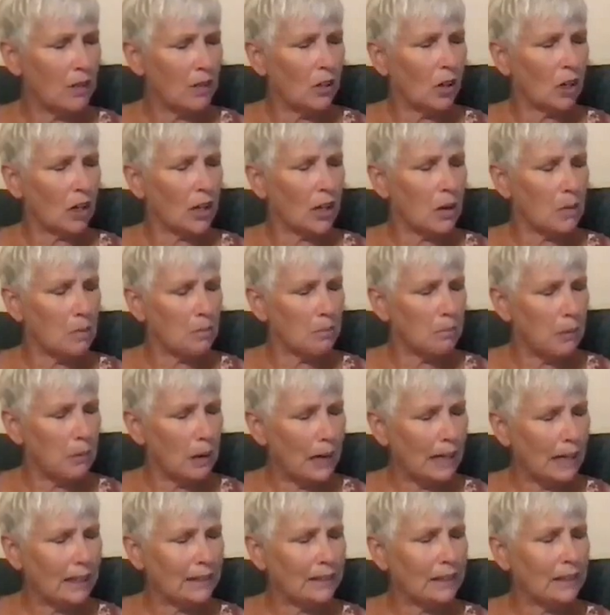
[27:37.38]

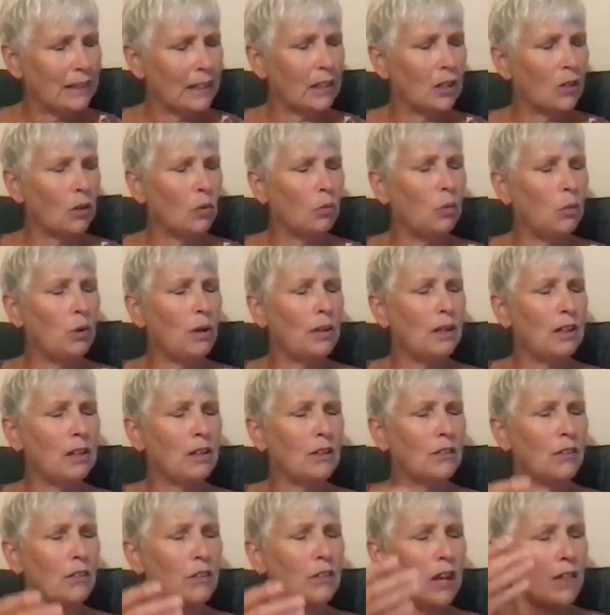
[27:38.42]
combining with
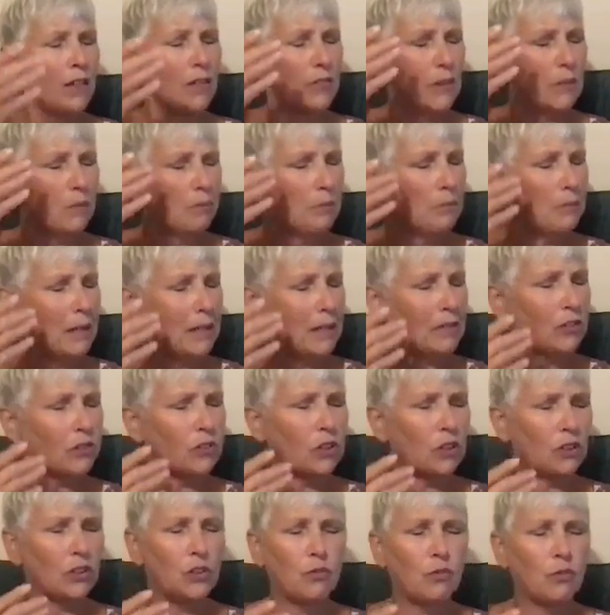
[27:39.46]
the
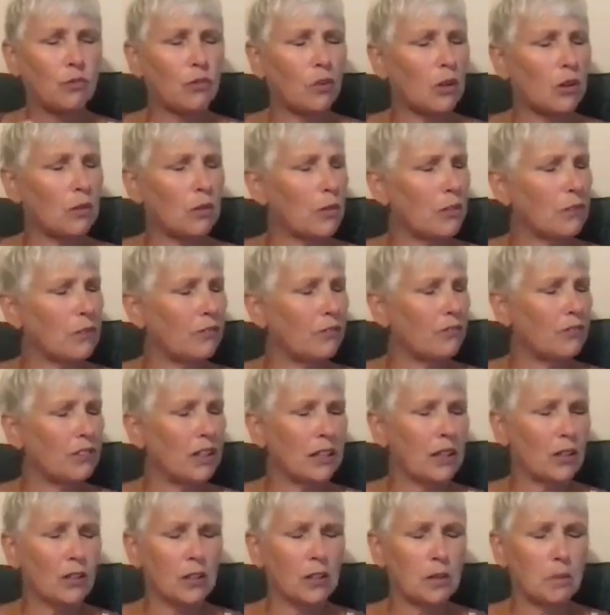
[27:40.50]
message from the
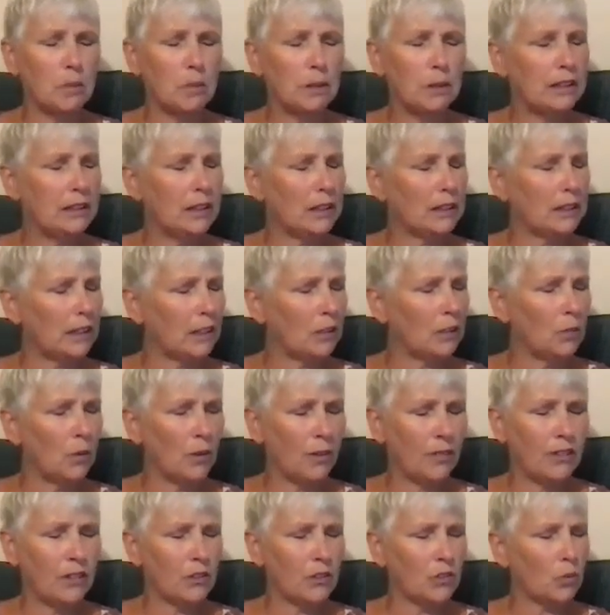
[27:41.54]
very beginning with
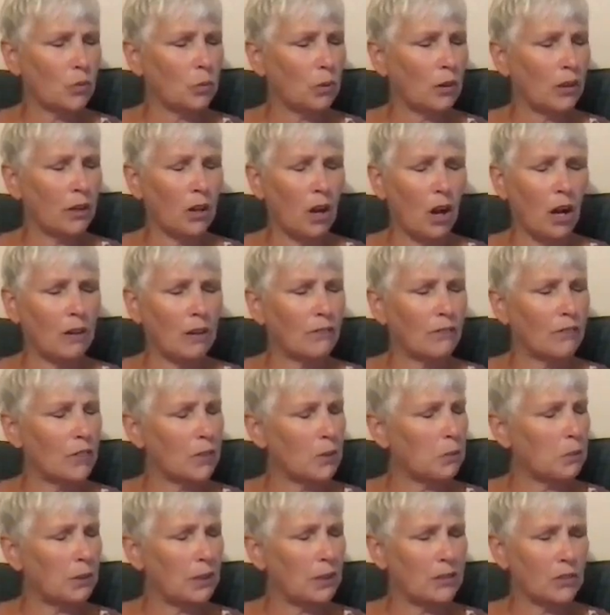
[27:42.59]
this one of the
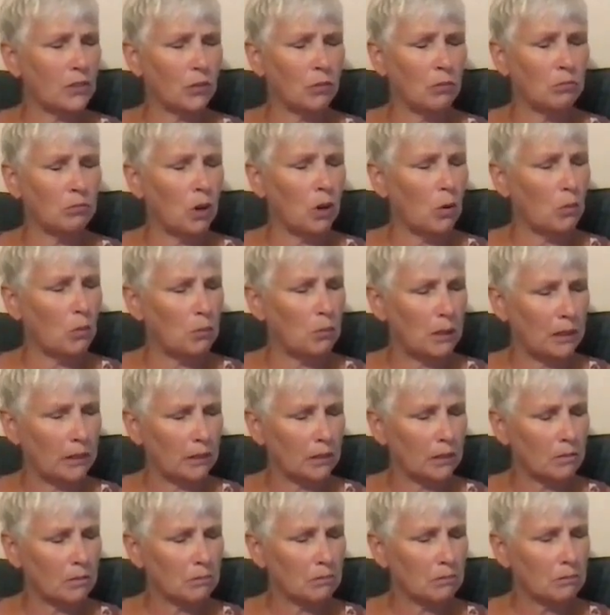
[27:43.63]
present moment,
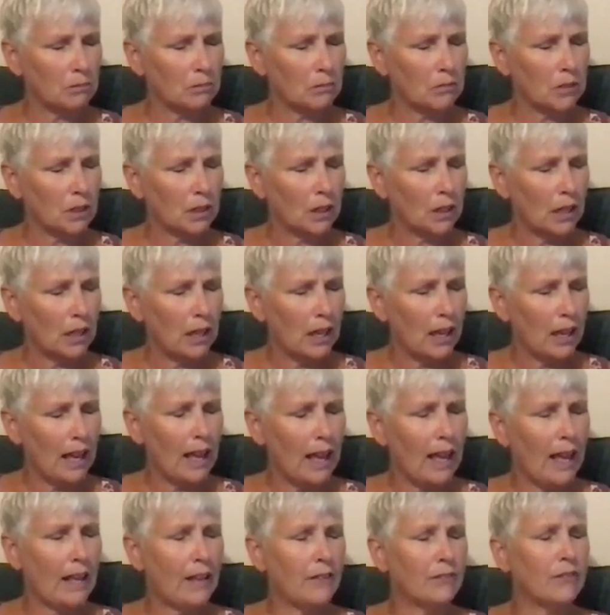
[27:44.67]

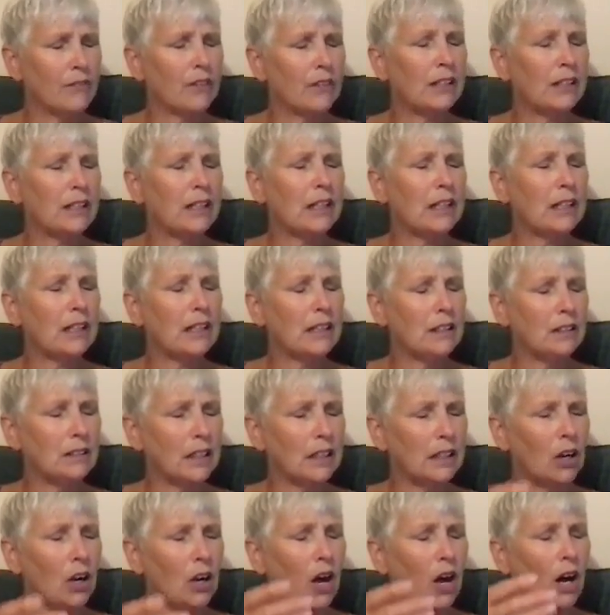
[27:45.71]
and the
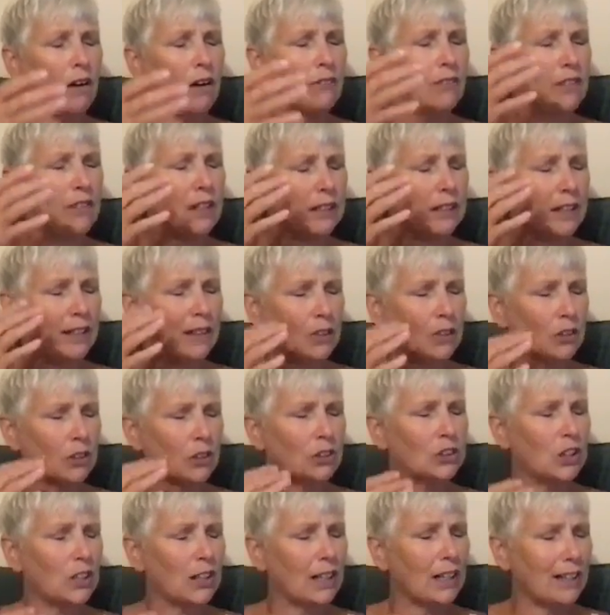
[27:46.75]
healing of the inner
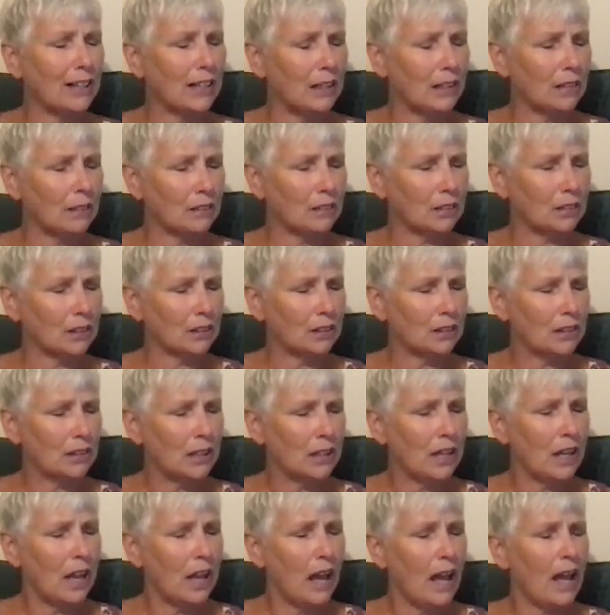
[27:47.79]
child,
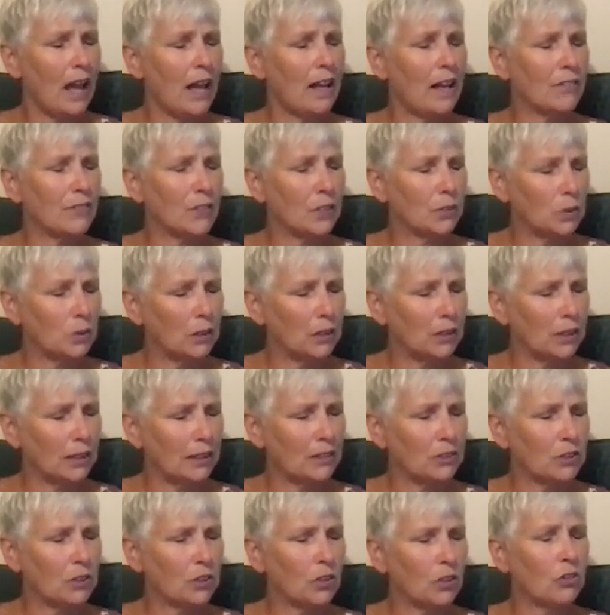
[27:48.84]
and the
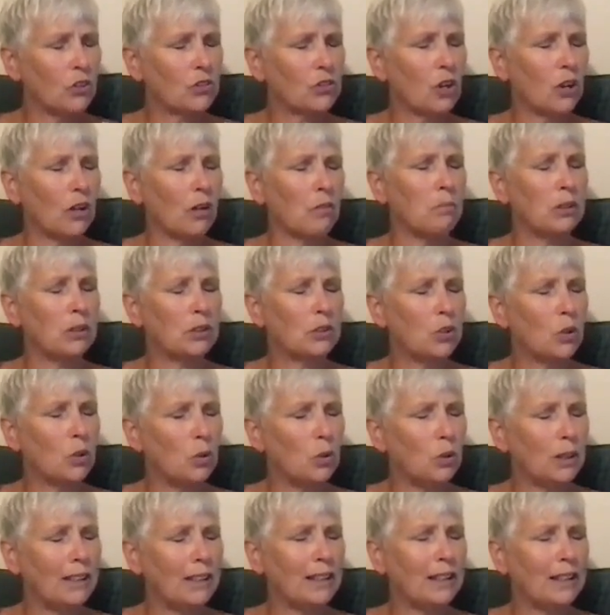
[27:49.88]
relationship
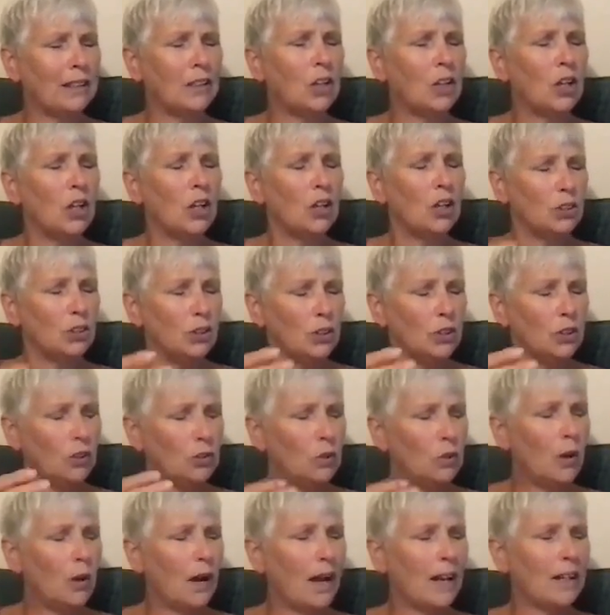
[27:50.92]
between
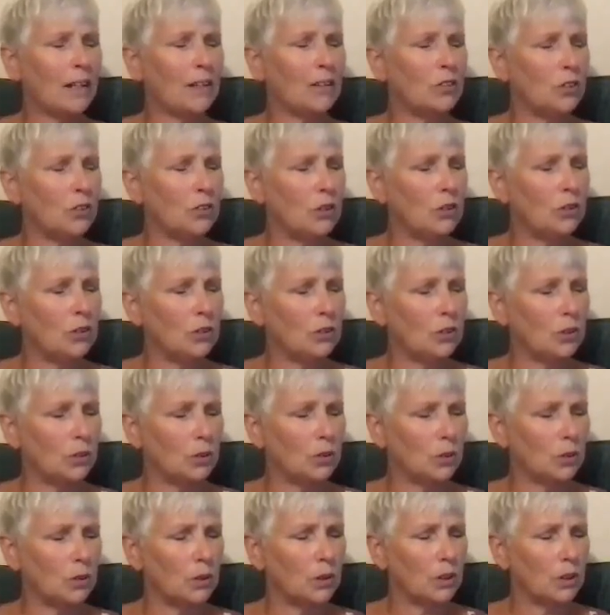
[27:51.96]
you and you.